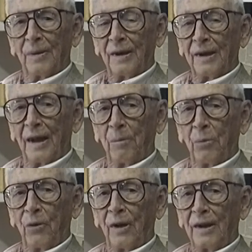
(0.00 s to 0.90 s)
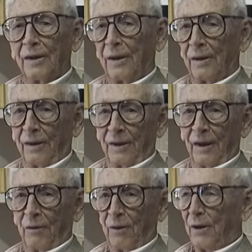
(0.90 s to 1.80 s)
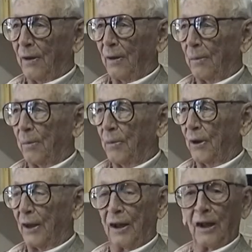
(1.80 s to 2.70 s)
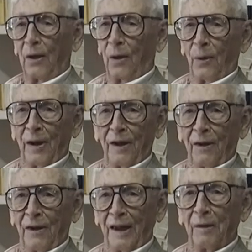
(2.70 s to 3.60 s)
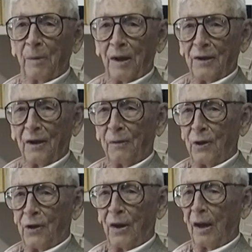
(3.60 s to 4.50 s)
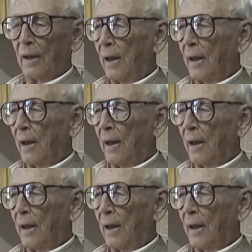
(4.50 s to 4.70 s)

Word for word: at that point, so you know I was still pretty young, although I didn't think of myself as young.